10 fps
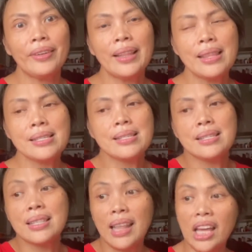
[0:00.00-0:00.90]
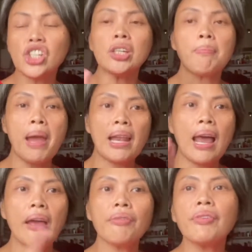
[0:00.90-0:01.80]
in this stage in my
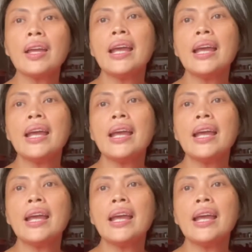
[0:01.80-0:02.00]
life,